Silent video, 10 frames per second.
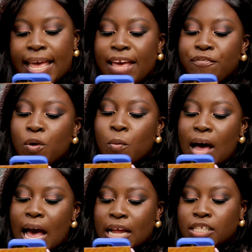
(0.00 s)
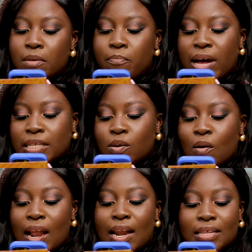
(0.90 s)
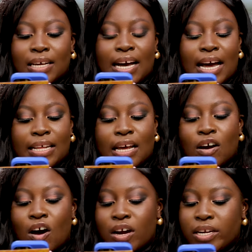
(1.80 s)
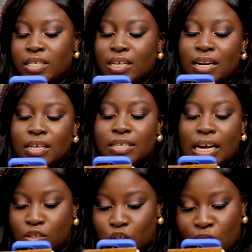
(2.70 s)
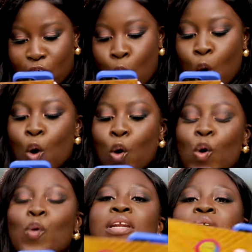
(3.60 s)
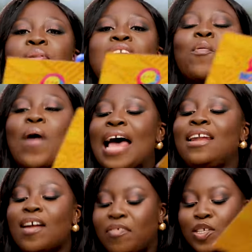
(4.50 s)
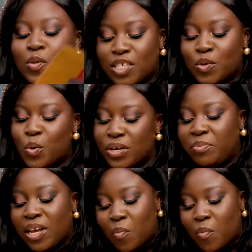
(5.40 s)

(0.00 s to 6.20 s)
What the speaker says: If you had to battle another Ghanaian artist in a dance-off, who would it be and why? I love this question. Who would it be?